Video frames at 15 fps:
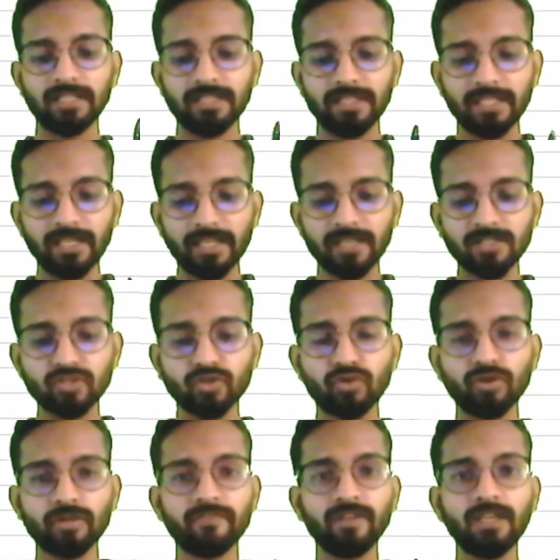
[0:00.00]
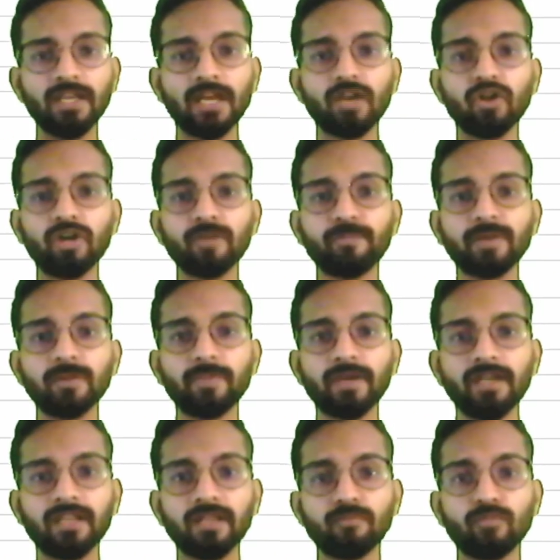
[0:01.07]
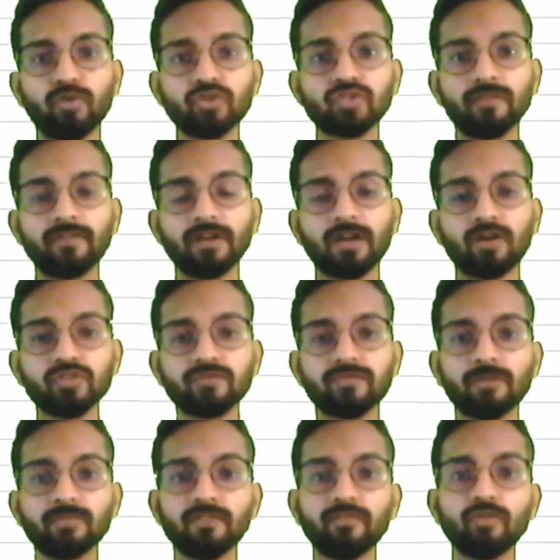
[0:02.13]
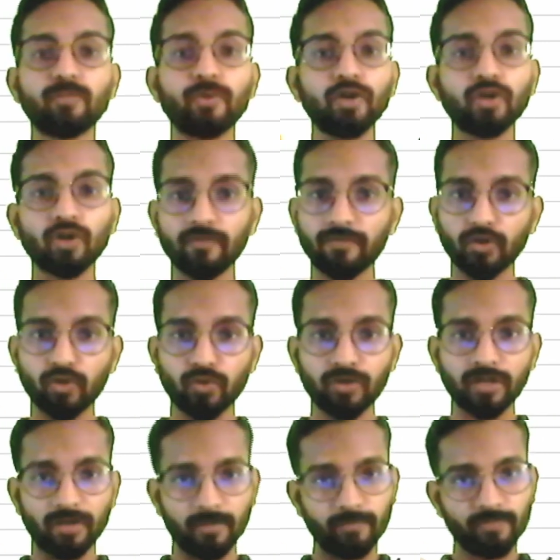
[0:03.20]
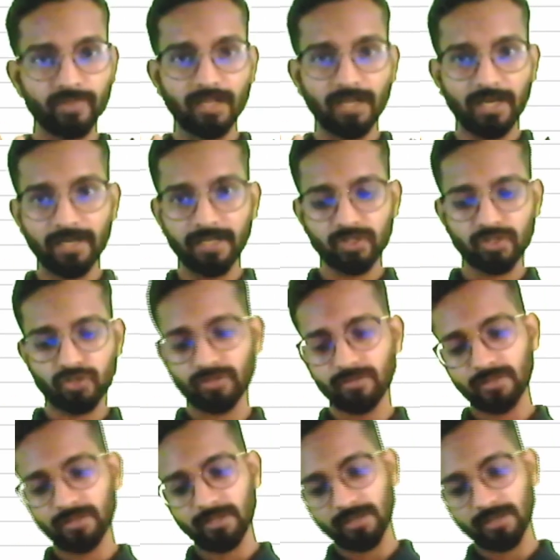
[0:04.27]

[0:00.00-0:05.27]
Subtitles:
There is no, we are not preparing books of accounts from the viewpoint of owner. Understood?